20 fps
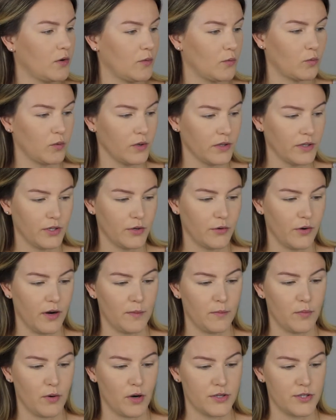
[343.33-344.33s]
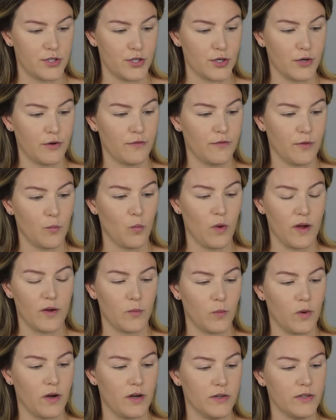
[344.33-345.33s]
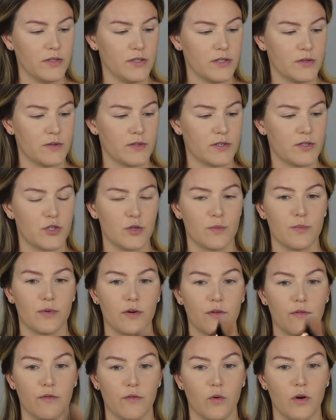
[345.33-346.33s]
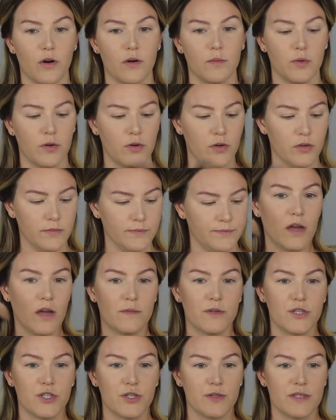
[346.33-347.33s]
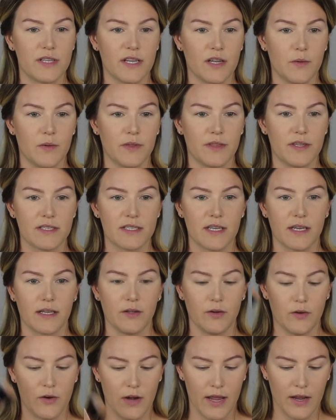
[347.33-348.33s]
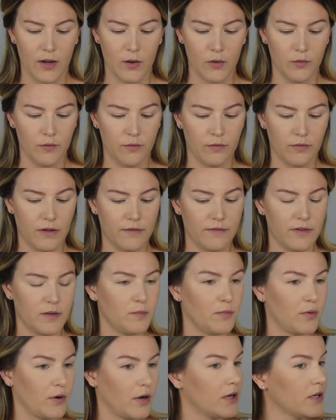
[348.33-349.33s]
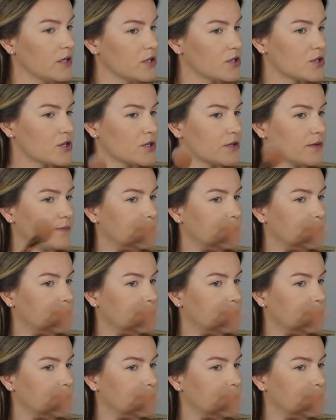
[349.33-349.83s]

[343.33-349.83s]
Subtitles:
really great bronzer from Wet n Wild, so it's super affordable. I'm just using it with this like little angled fluffy brush.